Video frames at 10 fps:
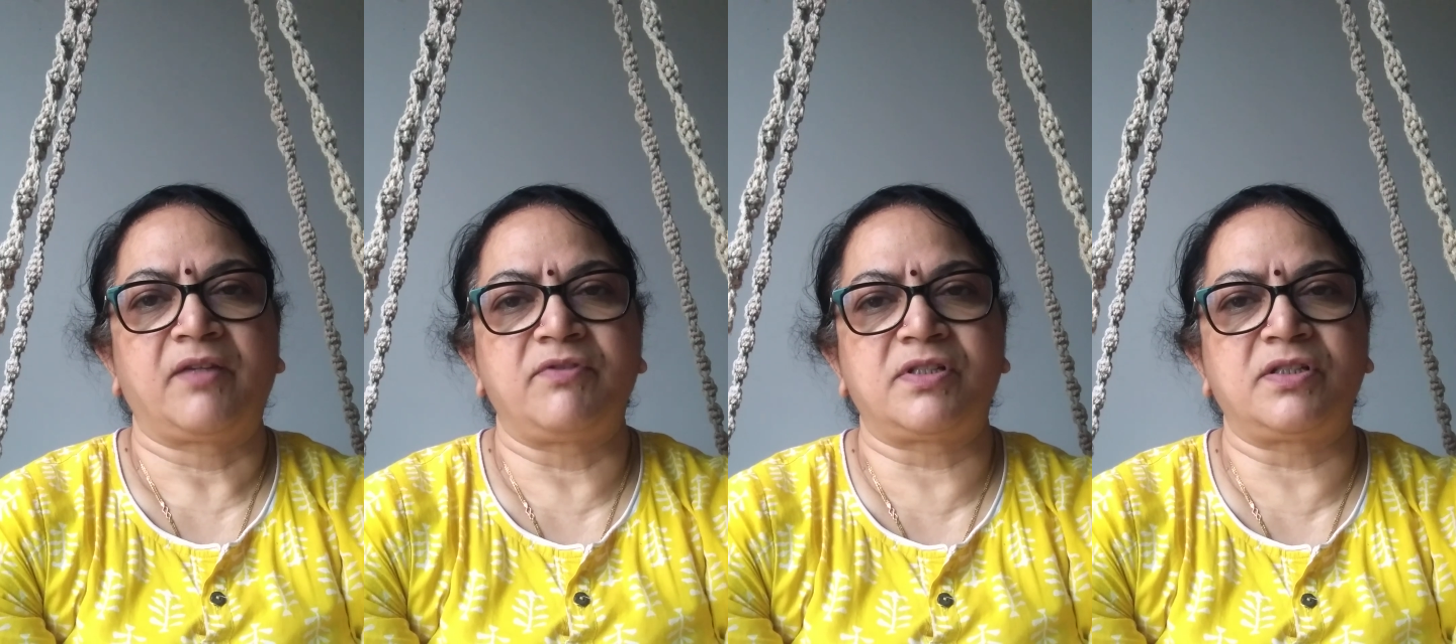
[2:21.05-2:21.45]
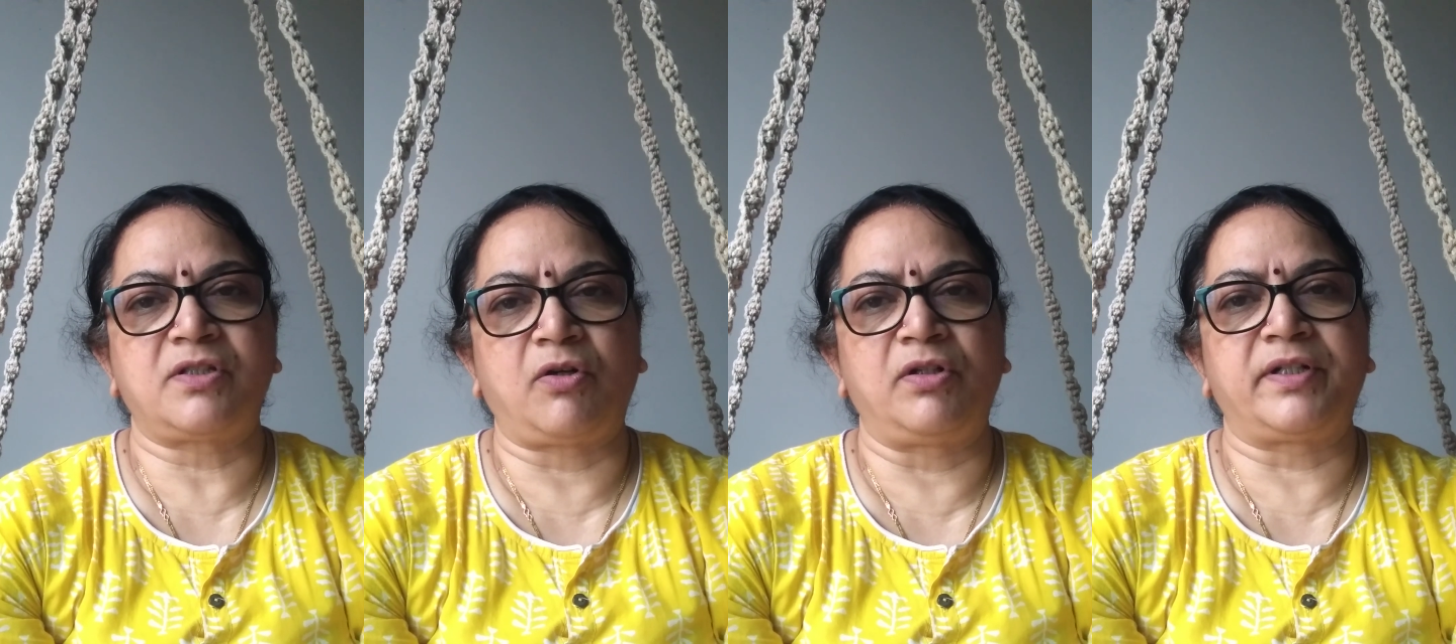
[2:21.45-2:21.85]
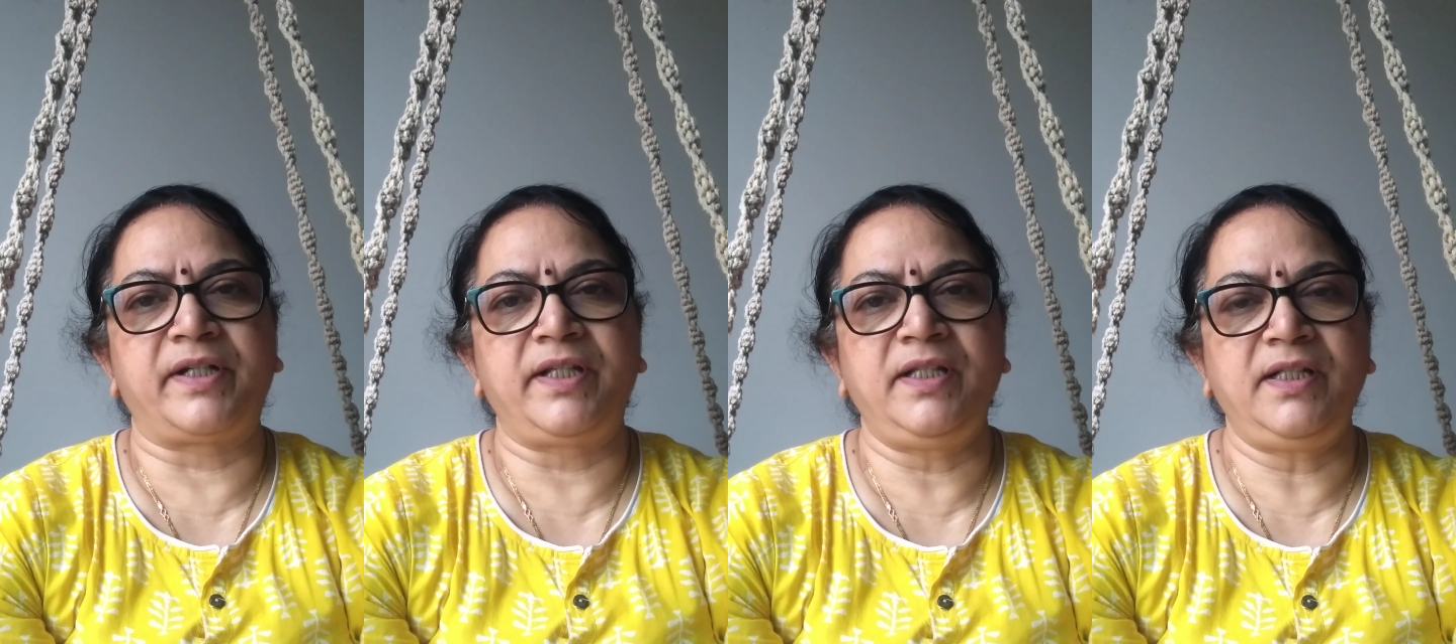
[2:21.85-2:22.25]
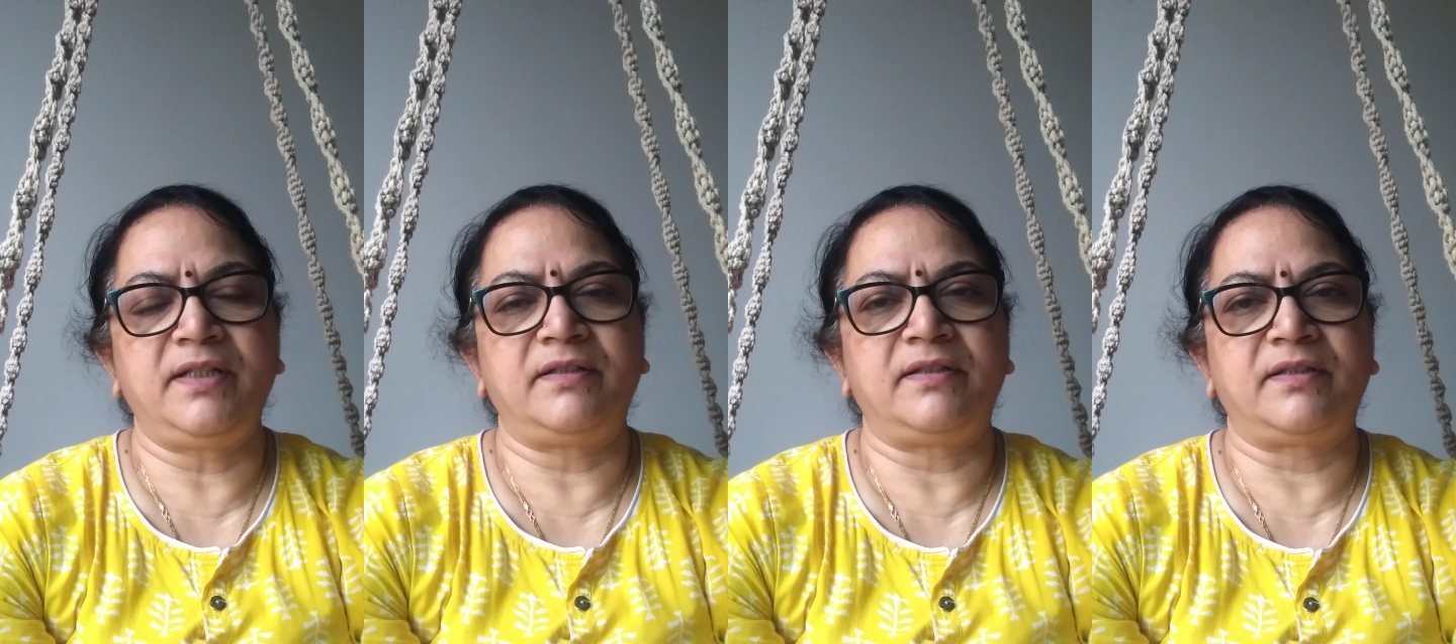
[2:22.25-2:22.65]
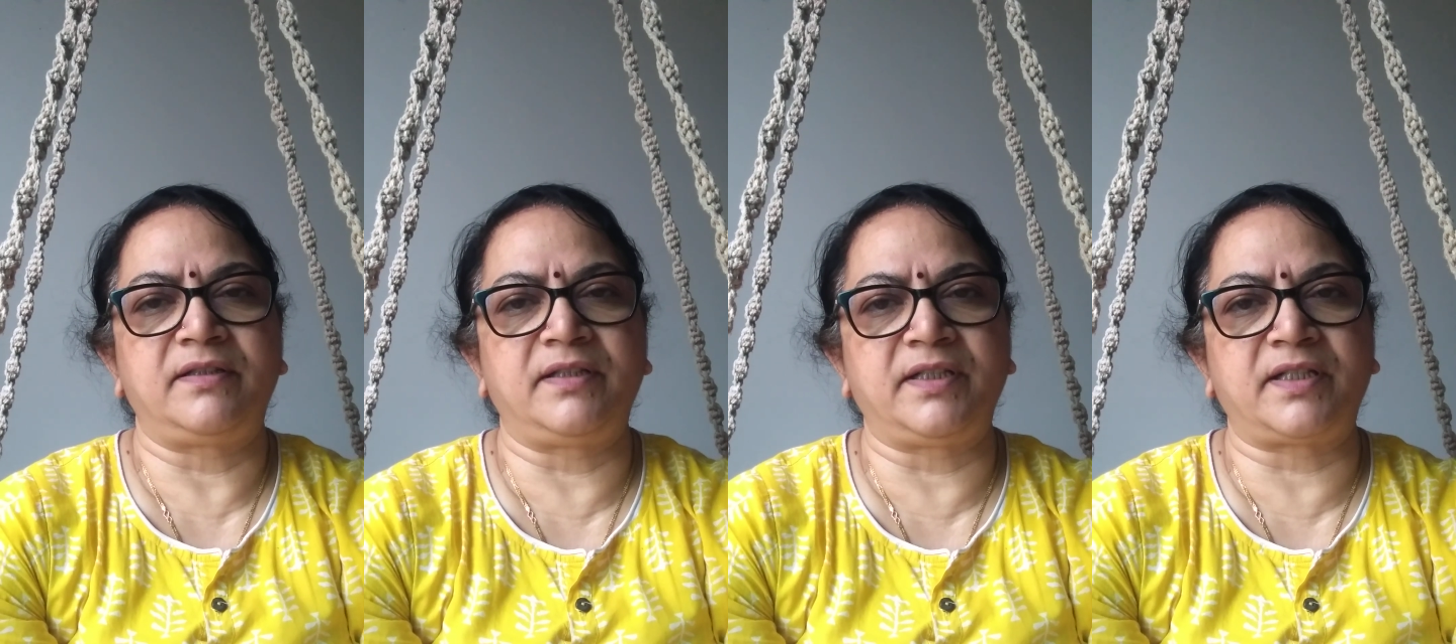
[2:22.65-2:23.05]
which is already
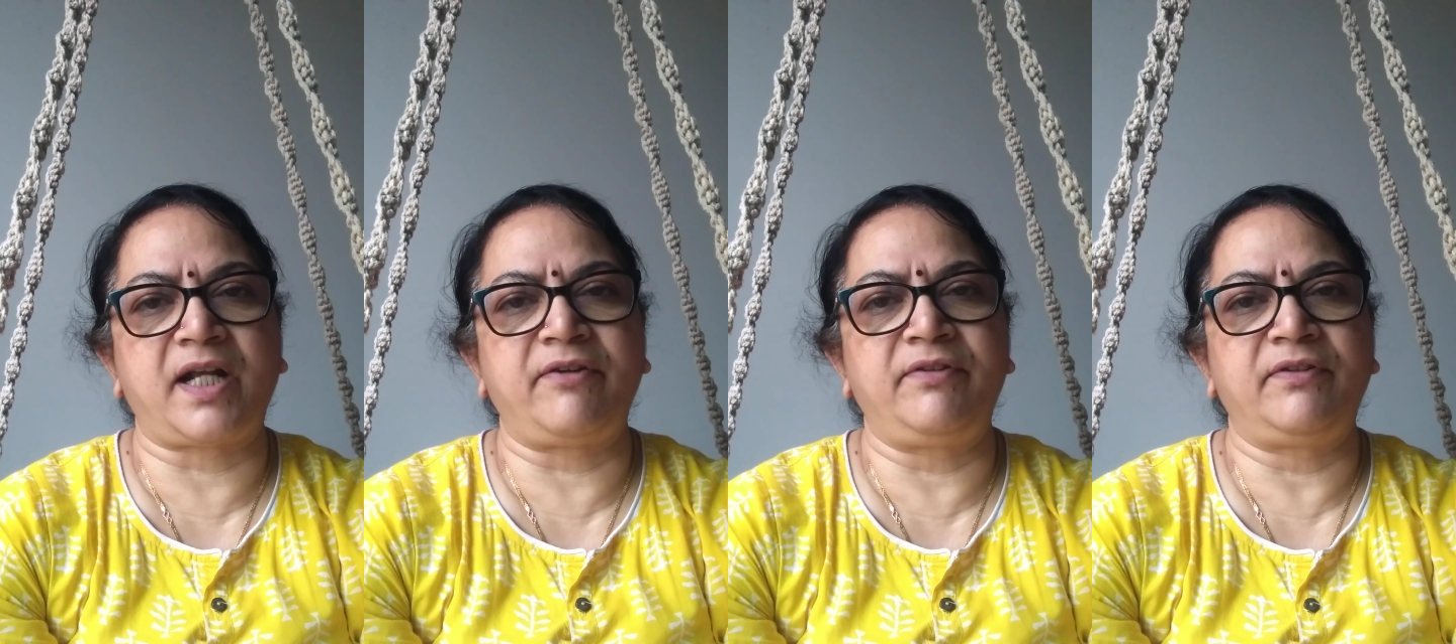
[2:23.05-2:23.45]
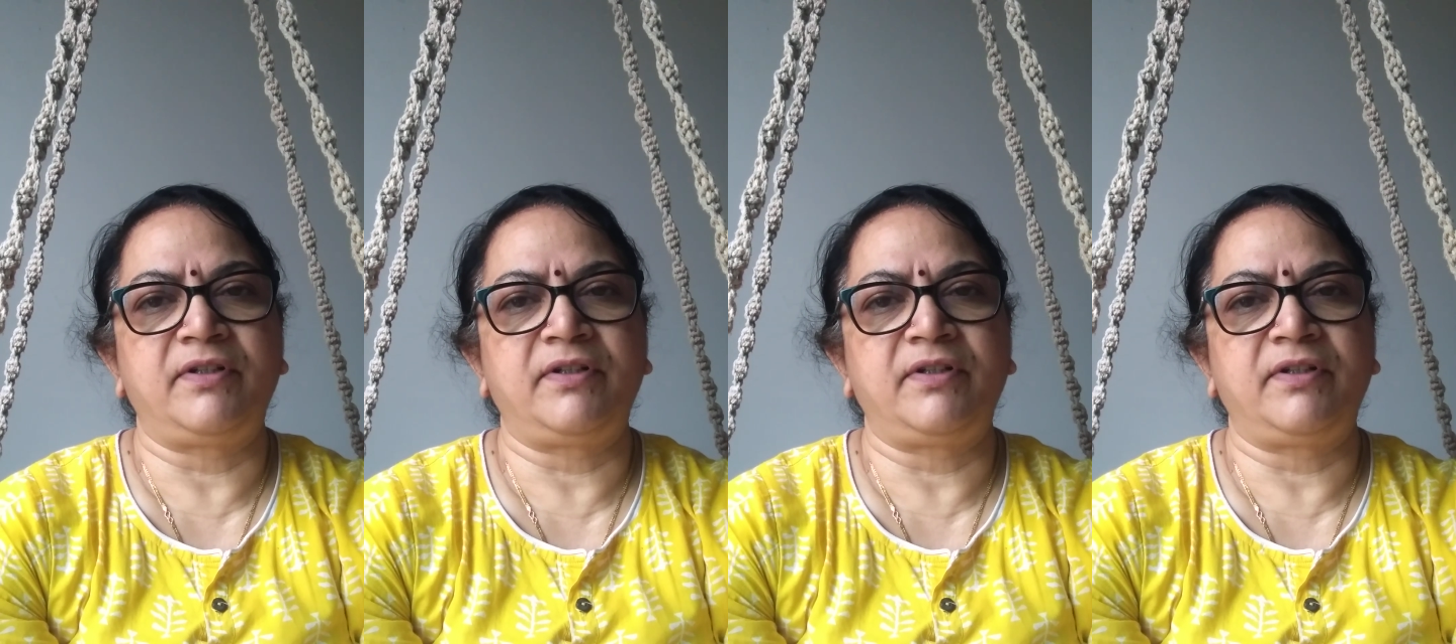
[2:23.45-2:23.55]
derived,